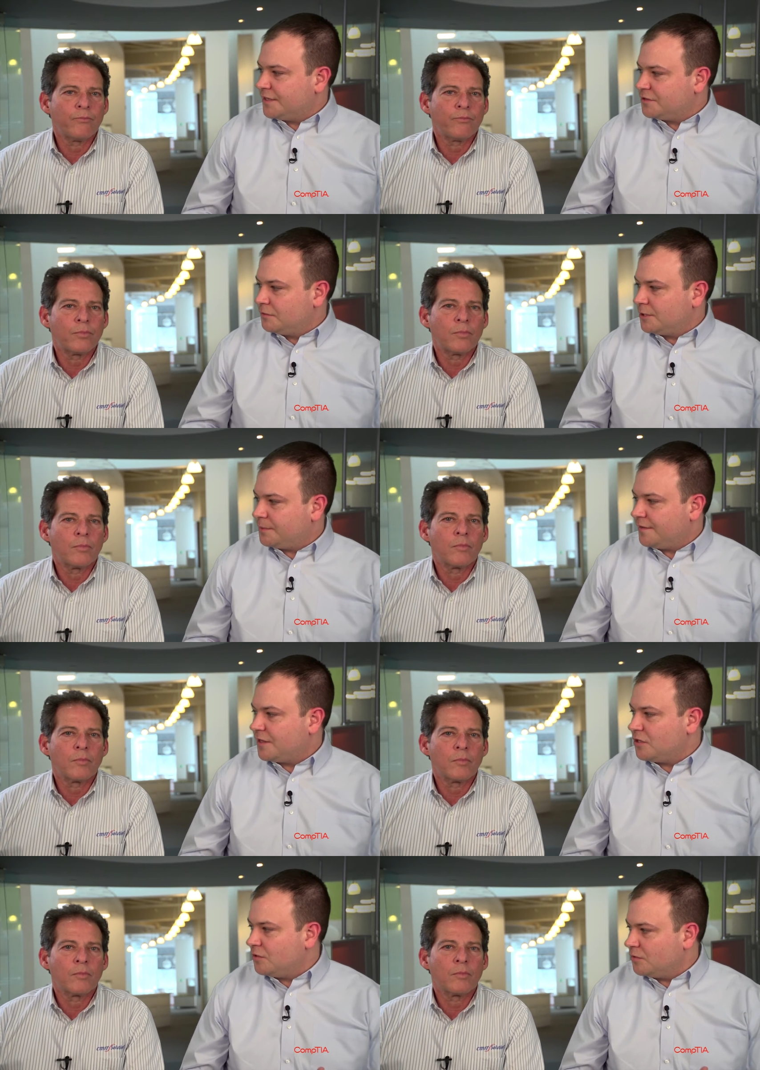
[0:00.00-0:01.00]
Speaker 1: continuity plan
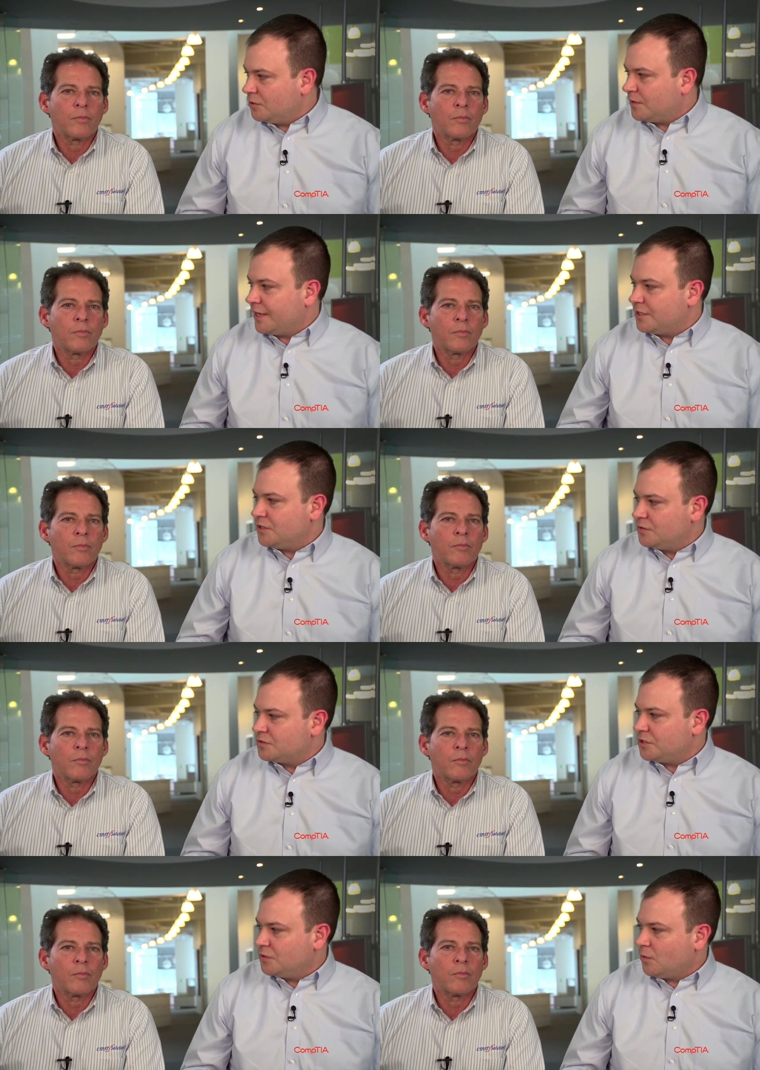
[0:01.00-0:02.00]
that you, you kind of
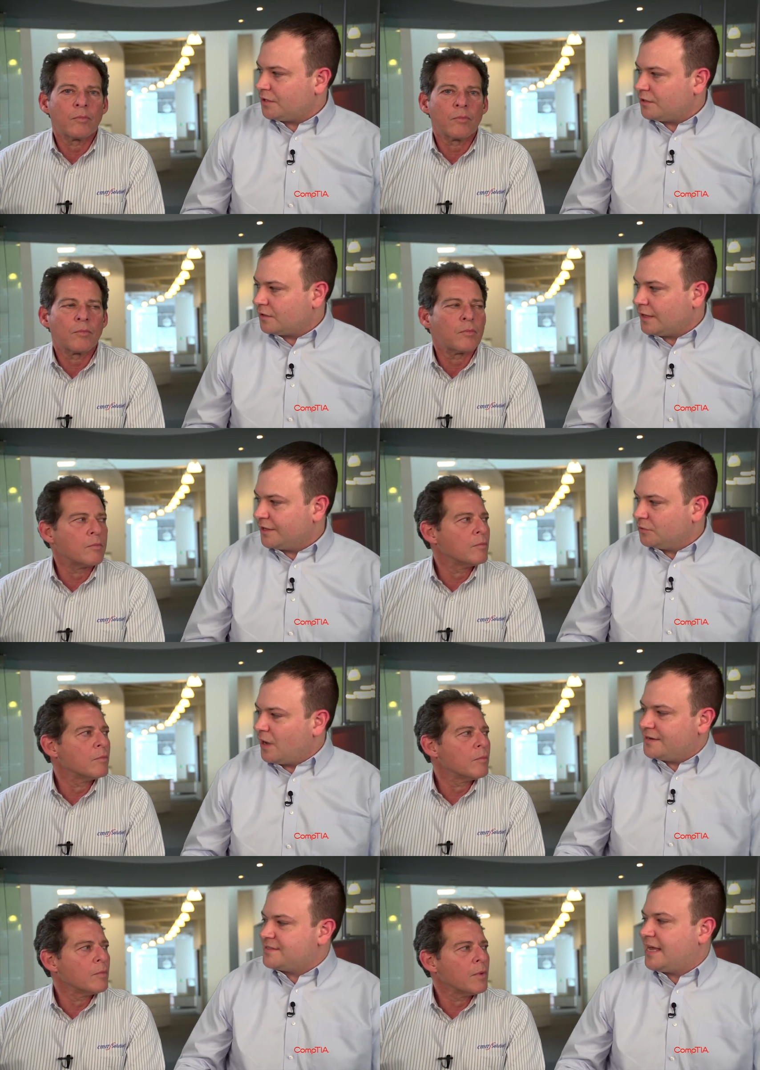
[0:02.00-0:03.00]
use or you walk a client through?
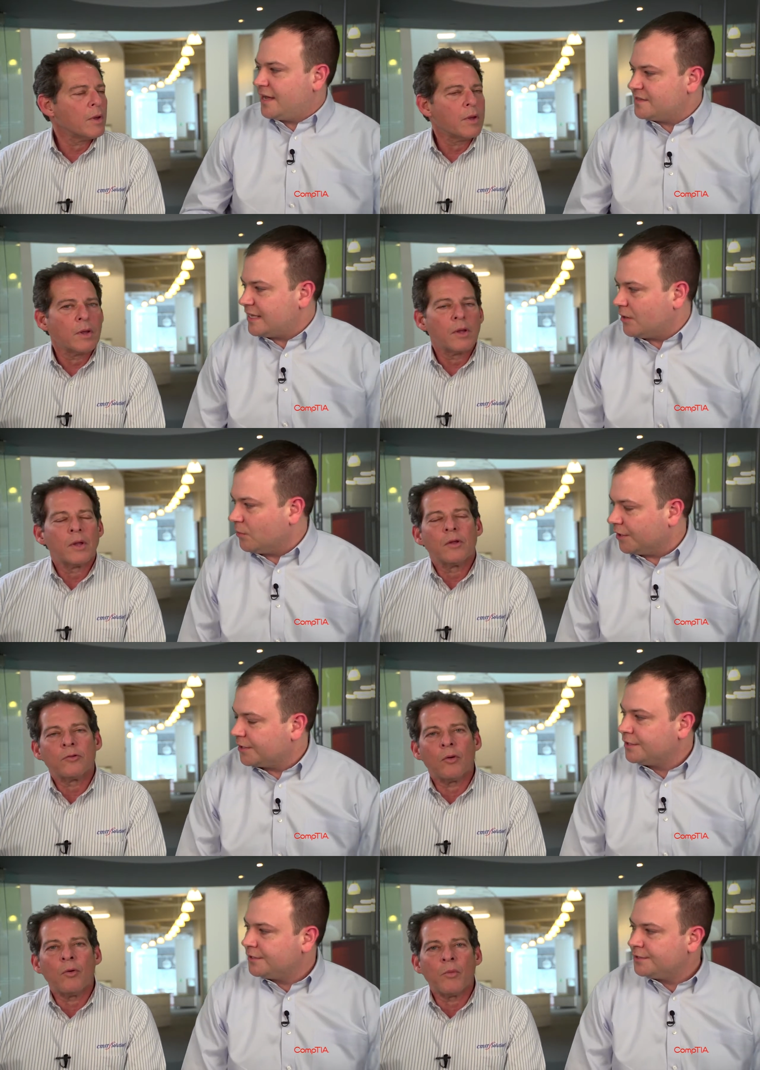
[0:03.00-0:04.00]
How does that how does that
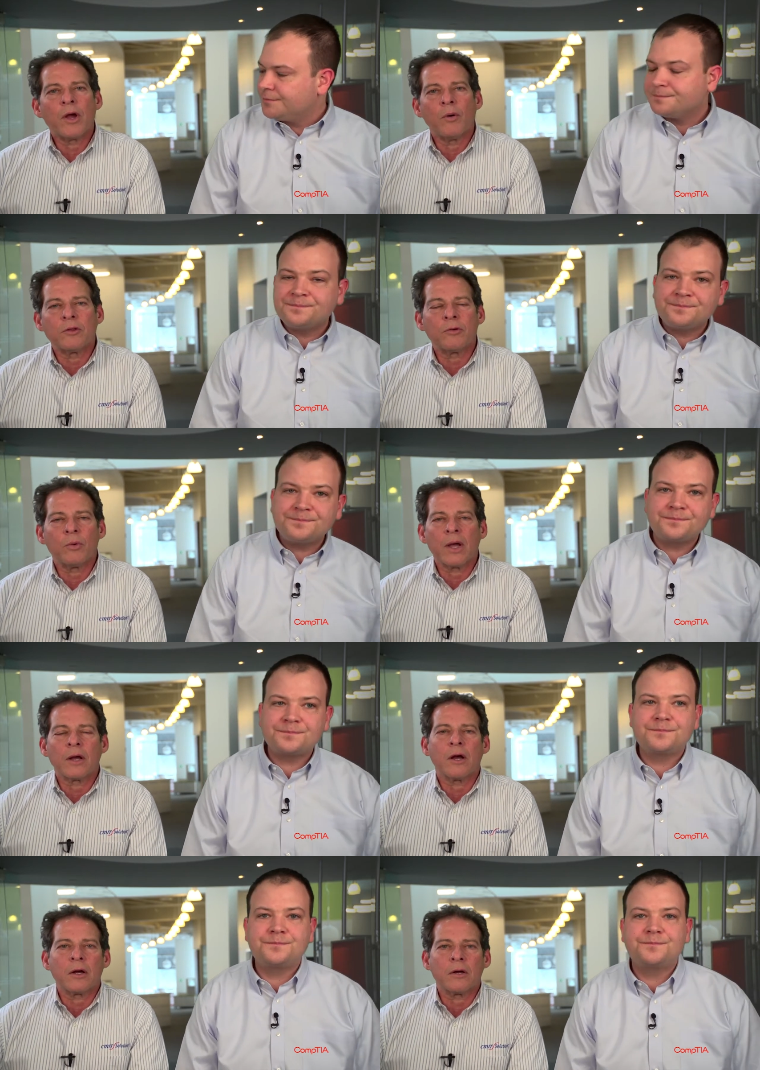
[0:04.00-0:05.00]
work?
Speaker 2: So when we go into a
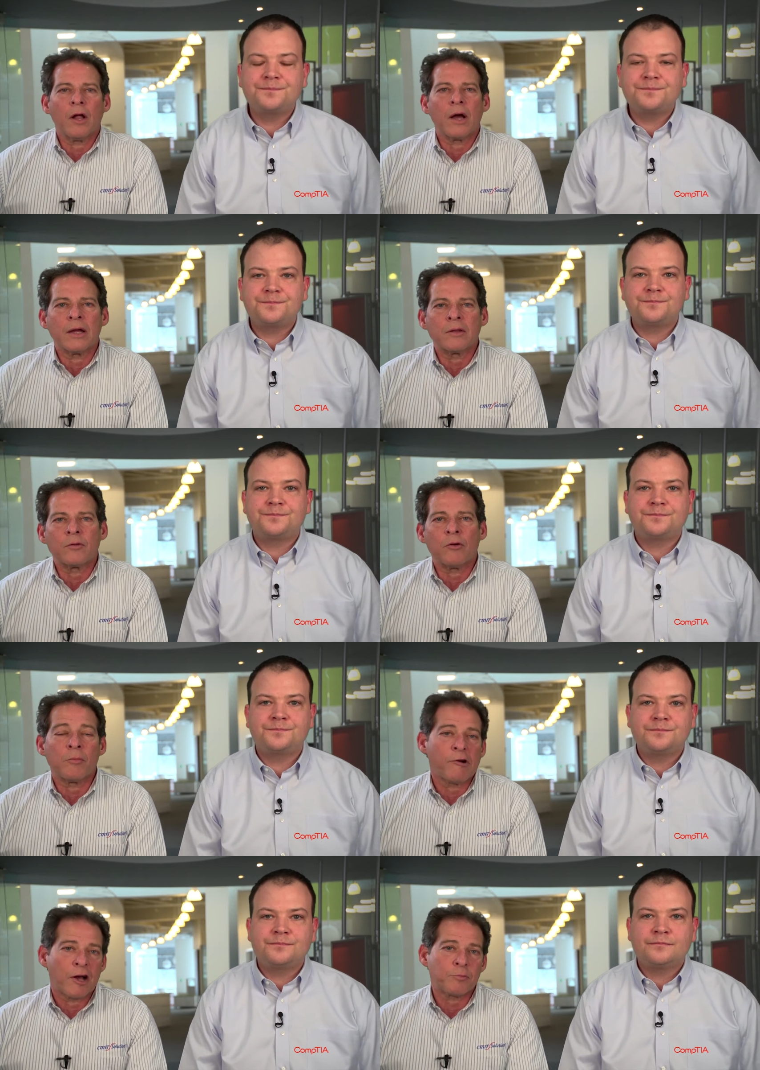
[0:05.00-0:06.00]
client or a
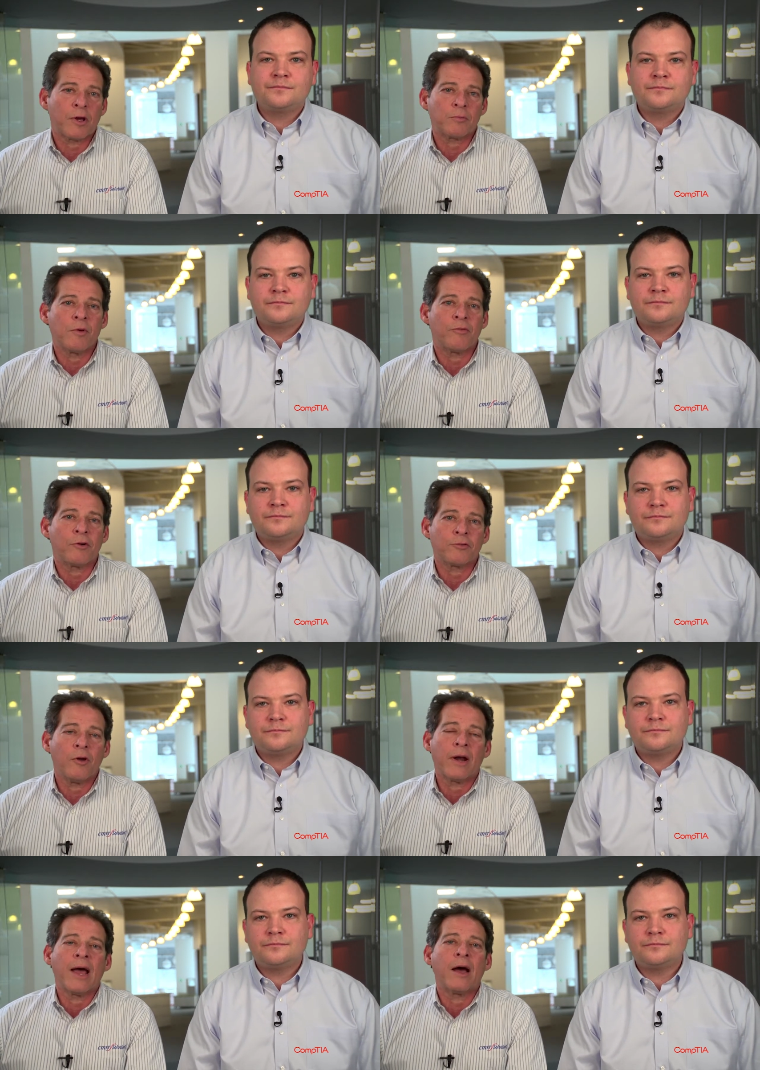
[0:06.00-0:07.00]
prospect when we first
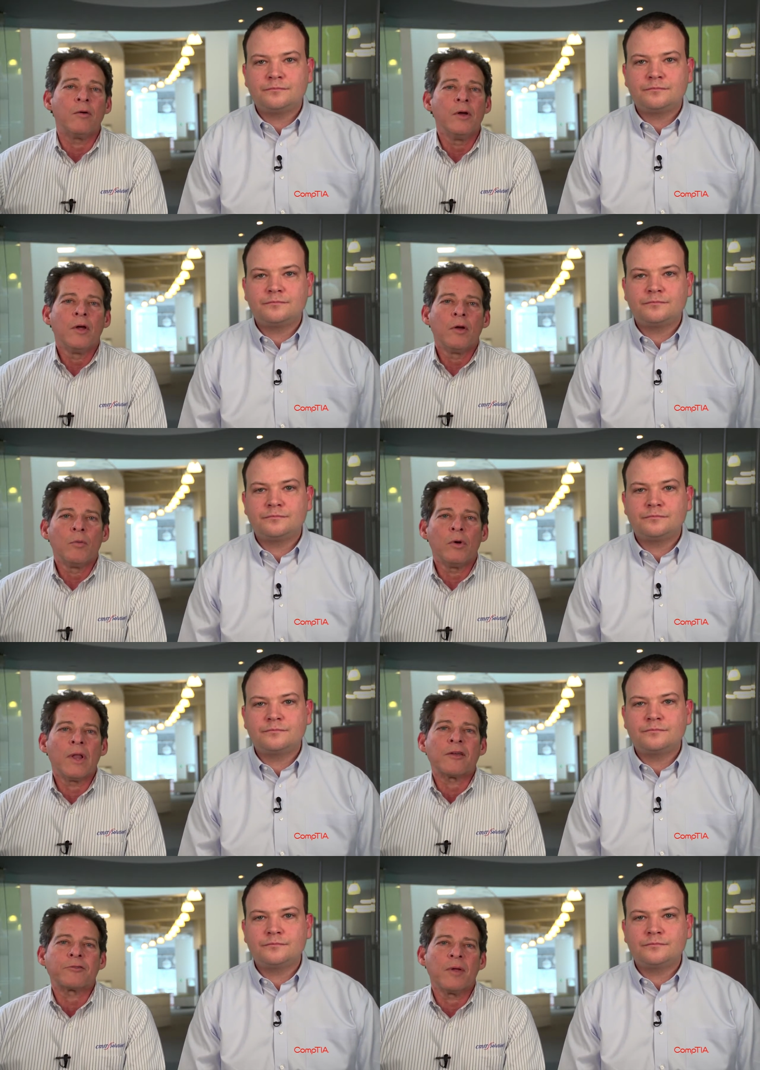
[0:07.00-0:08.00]
start out,
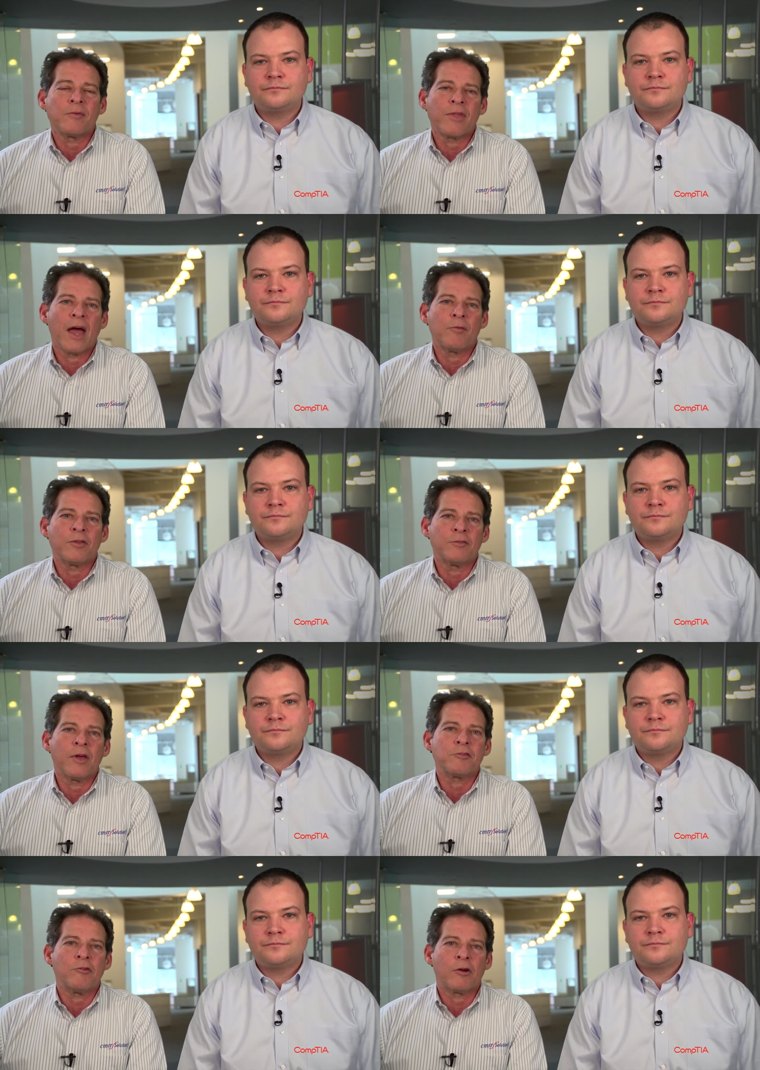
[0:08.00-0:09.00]
we'll ask them if they have a
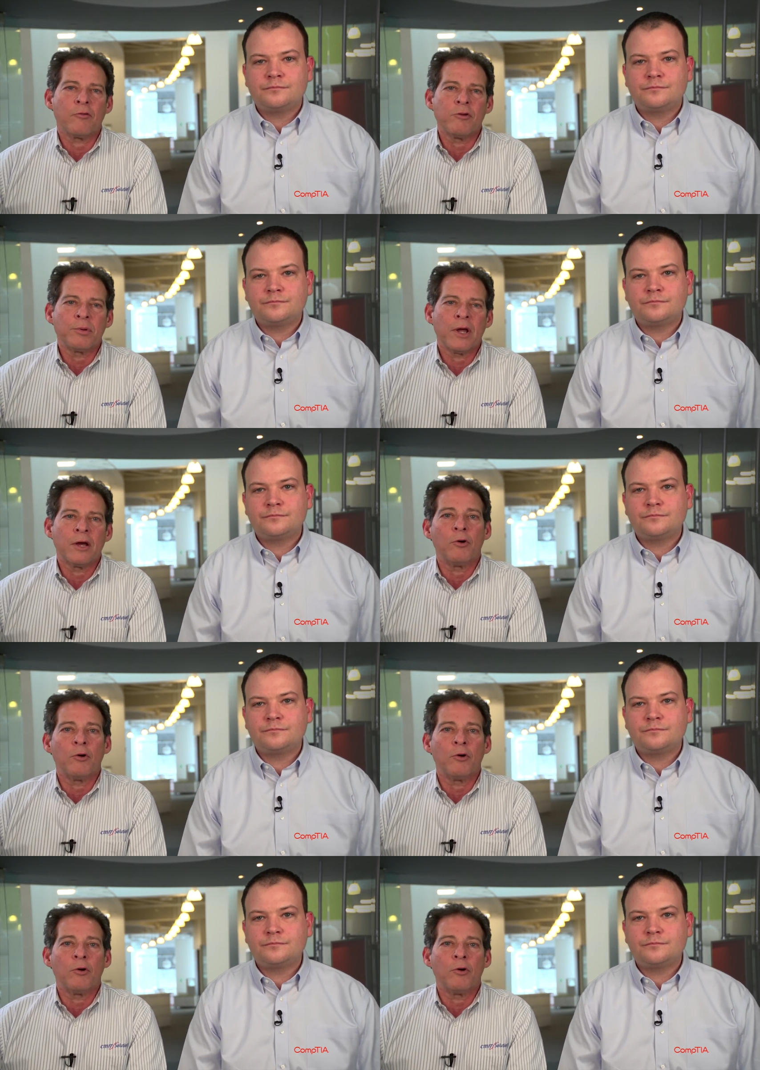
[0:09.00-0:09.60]
disaster recovery plan